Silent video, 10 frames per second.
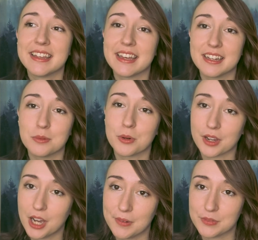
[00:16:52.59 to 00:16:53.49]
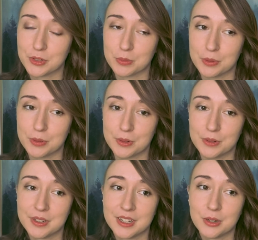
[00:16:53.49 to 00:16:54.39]
getting more
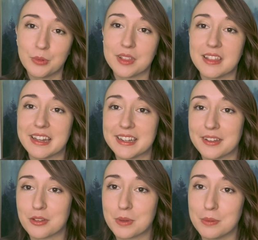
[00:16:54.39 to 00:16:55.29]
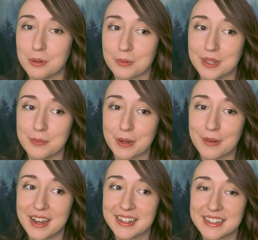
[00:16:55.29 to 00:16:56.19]
comfortable with letting other people read my
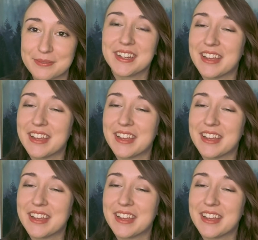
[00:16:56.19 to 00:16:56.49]
writing.